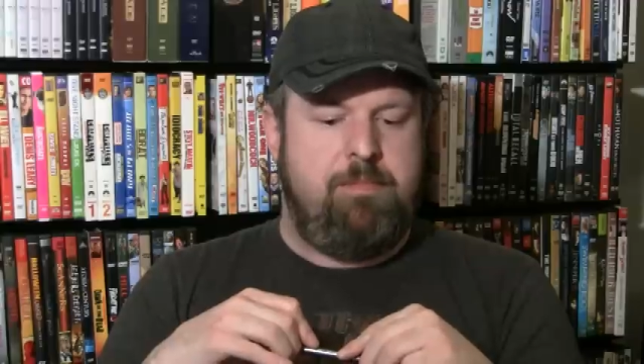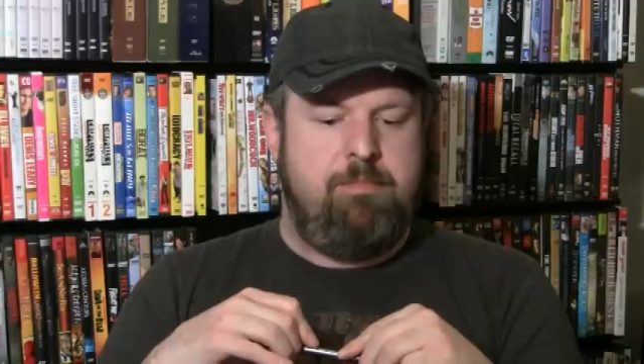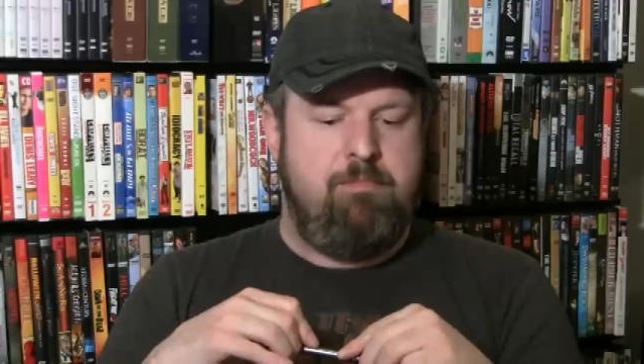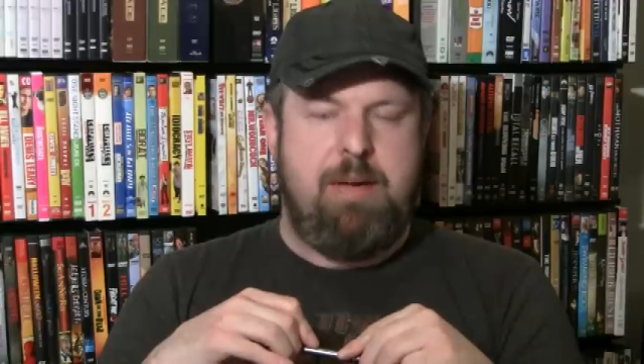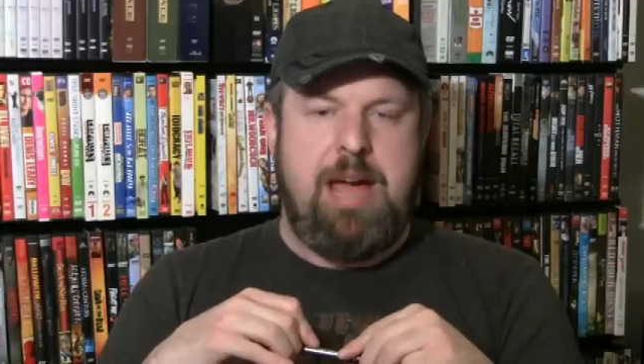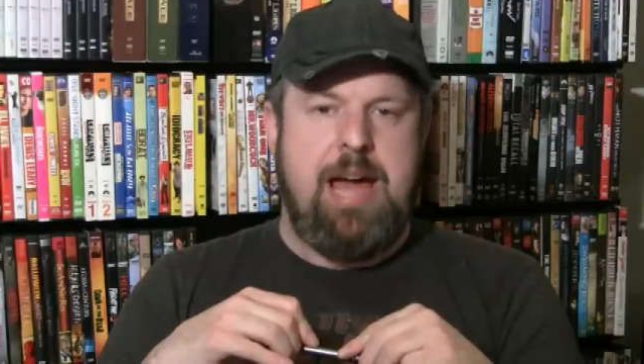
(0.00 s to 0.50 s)

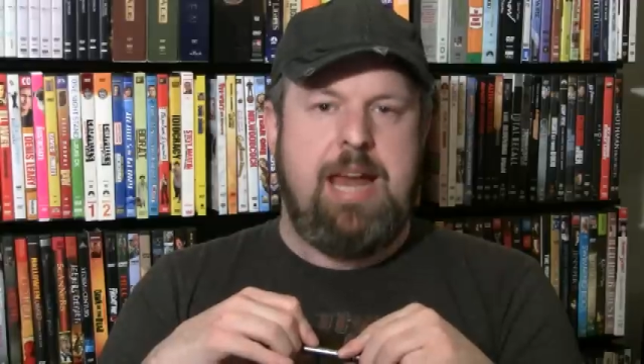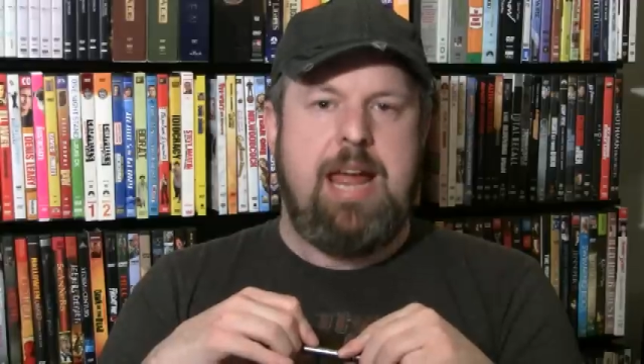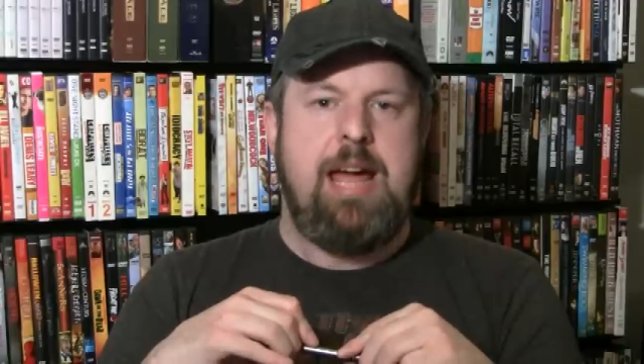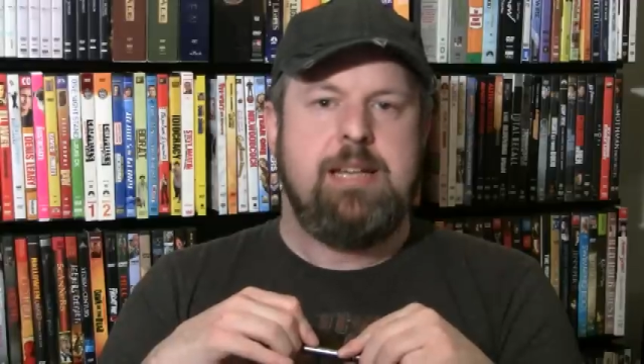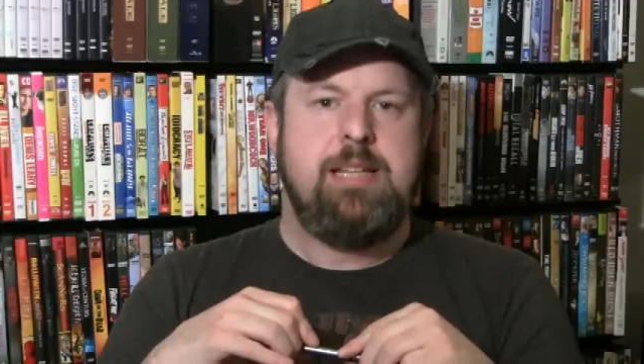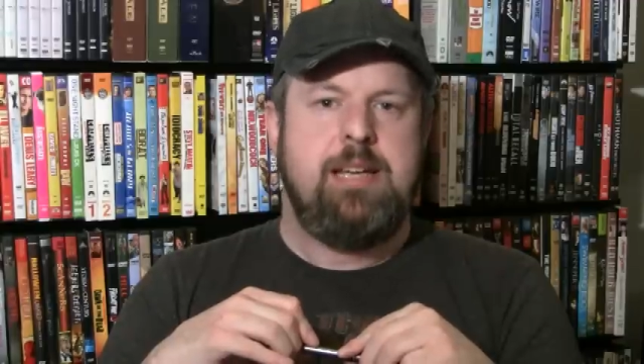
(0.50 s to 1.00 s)

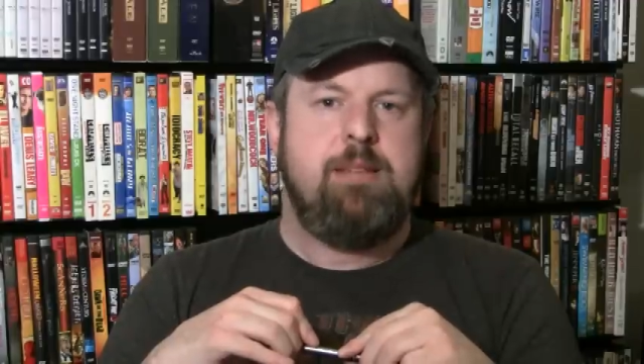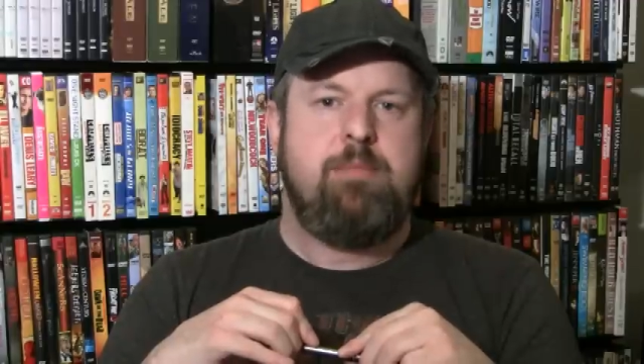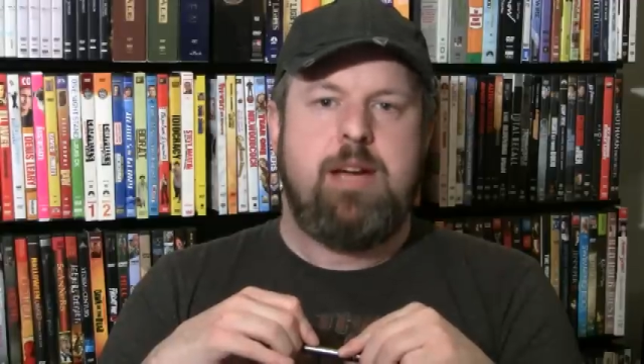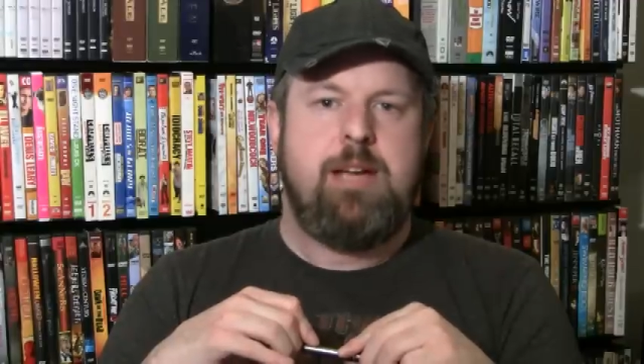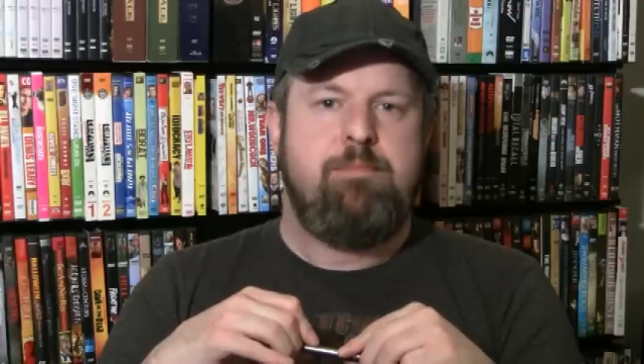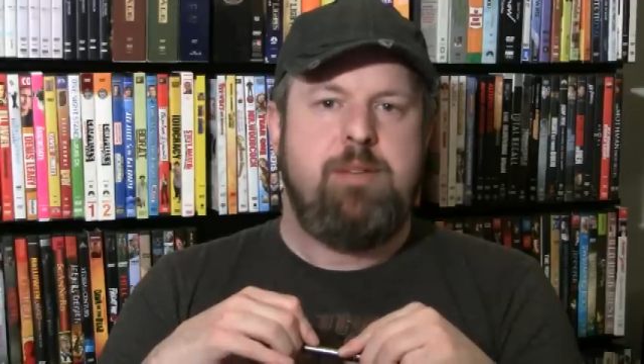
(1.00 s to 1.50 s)
acting, in
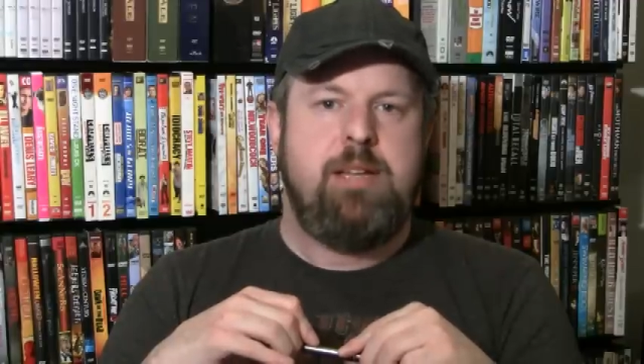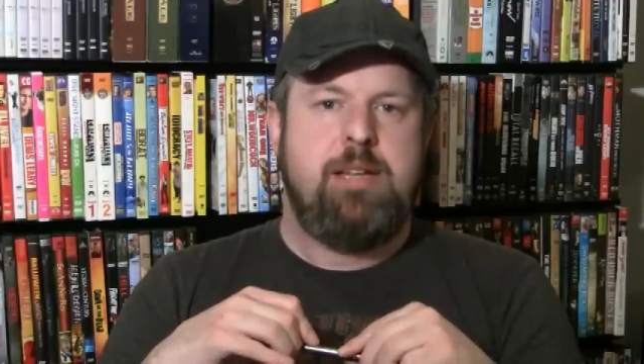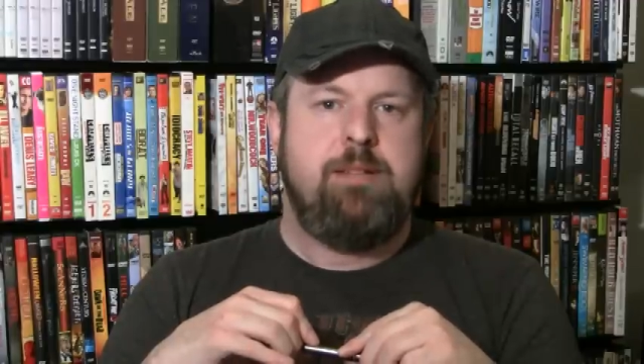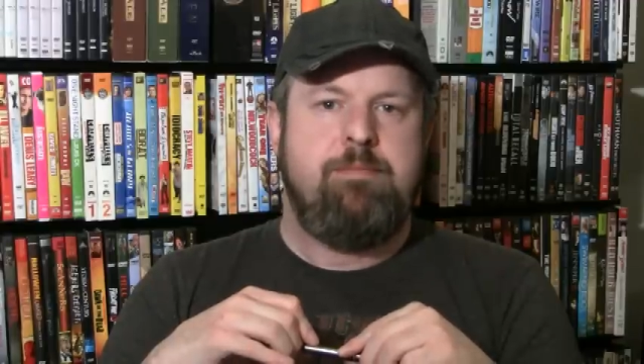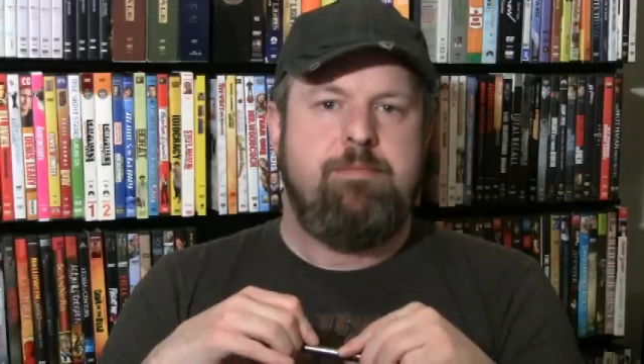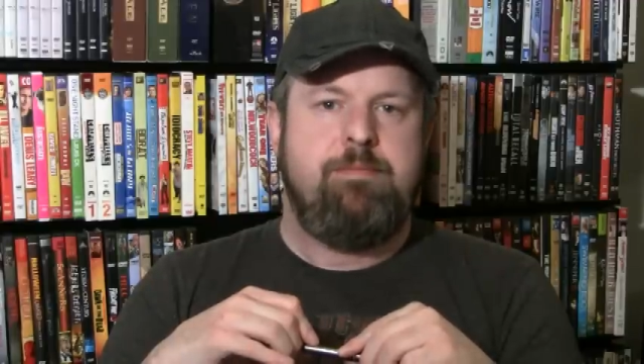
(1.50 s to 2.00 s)
my opinion.